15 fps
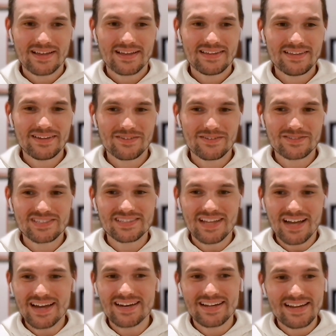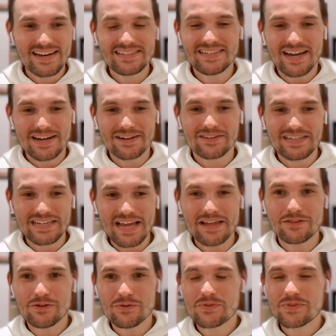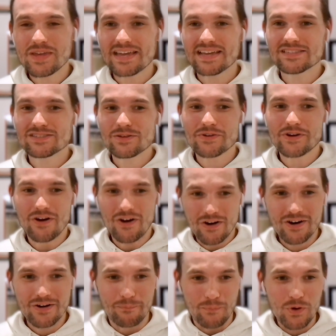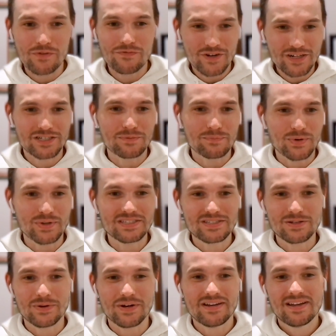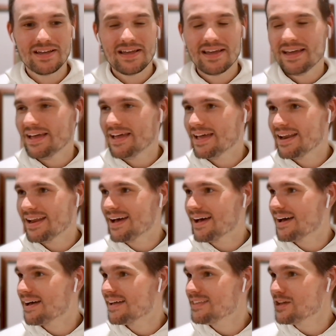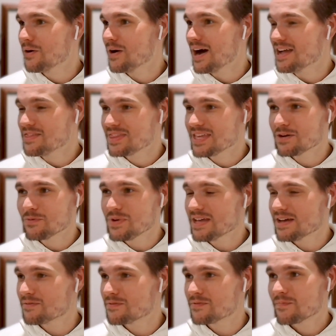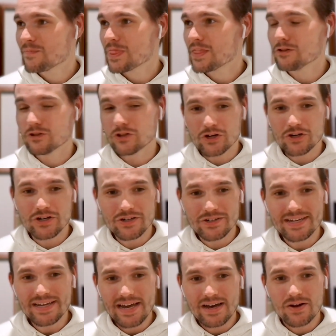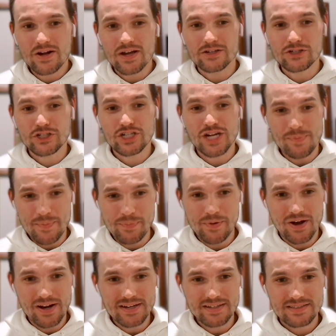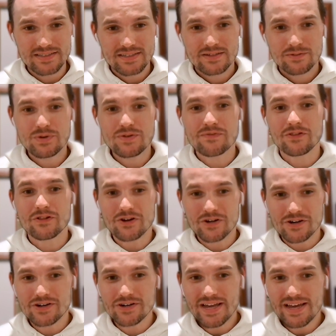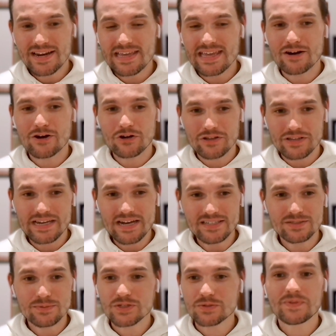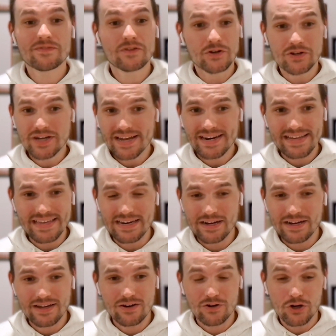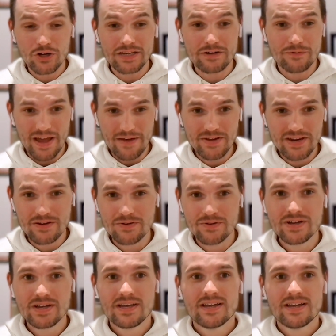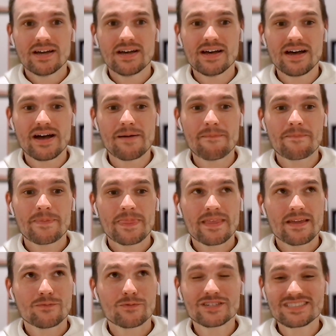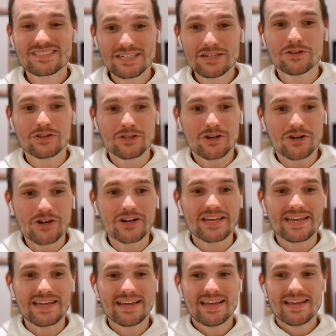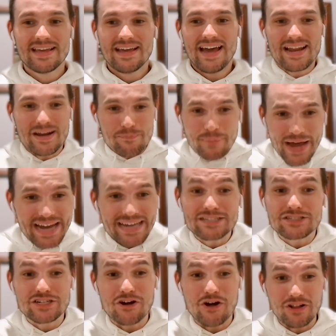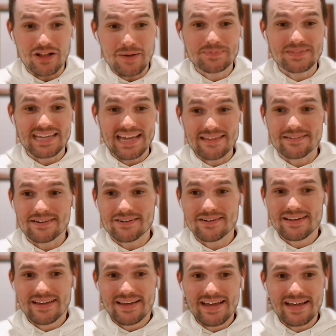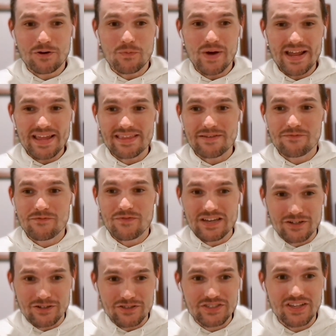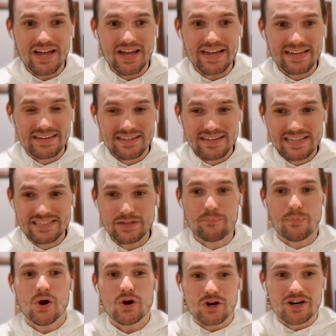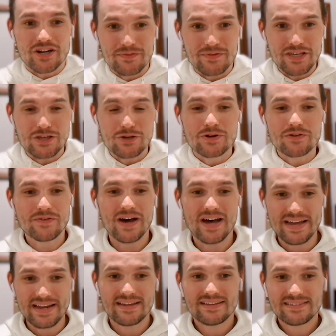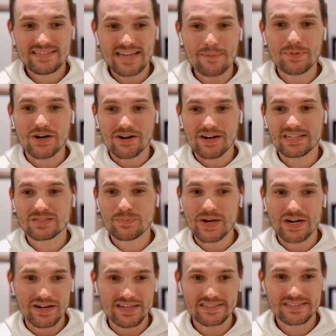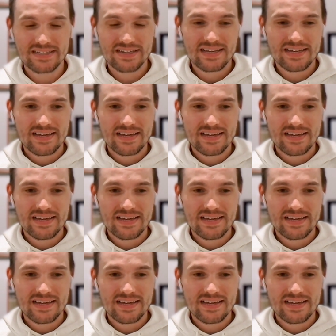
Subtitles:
It's not an entirely net new thing. And so there are more friction points to it. And, I think we have learned how to ship a product. We've learned how to get early customers. We've learned how to get early revenue. We're still learning how to package it all up together in a way that feels like it's a part of a unified Zapier experience.